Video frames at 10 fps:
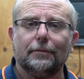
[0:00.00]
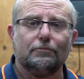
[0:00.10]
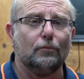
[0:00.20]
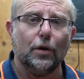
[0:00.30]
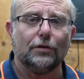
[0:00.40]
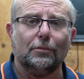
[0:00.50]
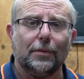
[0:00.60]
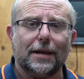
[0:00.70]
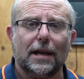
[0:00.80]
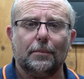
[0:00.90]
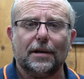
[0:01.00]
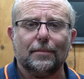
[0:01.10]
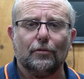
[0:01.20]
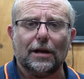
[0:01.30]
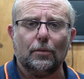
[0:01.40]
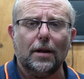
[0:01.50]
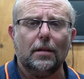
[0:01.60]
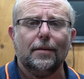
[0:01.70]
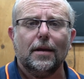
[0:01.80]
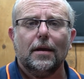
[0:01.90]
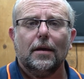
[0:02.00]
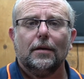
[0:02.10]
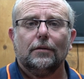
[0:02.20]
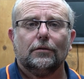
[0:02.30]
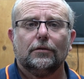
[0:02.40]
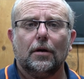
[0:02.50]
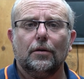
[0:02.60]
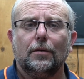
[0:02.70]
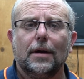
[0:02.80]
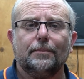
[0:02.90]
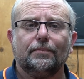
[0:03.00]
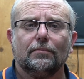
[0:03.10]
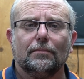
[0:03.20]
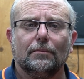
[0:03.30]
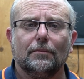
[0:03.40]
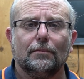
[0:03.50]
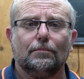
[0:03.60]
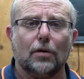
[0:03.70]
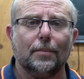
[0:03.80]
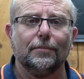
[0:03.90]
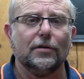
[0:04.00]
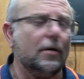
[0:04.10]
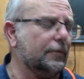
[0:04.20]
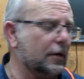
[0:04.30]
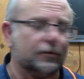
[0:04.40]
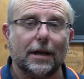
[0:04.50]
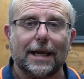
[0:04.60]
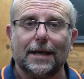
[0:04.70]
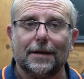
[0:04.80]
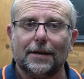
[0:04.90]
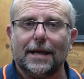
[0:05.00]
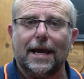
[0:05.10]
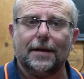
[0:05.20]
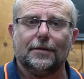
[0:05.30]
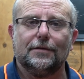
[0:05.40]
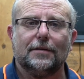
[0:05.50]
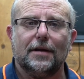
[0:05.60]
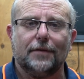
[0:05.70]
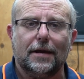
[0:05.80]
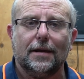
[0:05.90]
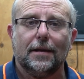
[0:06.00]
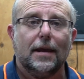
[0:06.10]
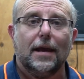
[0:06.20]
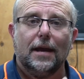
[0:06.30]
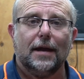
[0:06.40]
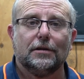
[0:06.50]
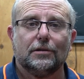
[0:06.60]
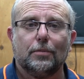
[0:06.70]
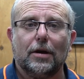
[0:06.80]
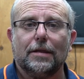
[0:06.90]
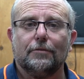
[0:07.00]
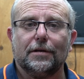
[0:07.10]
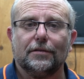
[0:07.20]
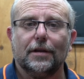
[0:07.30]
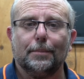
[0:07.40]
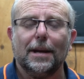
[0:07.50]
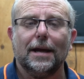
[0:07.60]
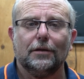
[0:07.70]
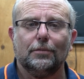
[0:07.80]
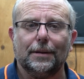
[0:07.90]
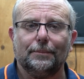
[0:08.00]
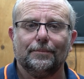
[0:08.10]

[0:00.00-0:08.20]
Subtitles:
It works in with the aluminium really well. So, problem solved. I was going to get another can of this stuff here and just spray the rest of the parts with it.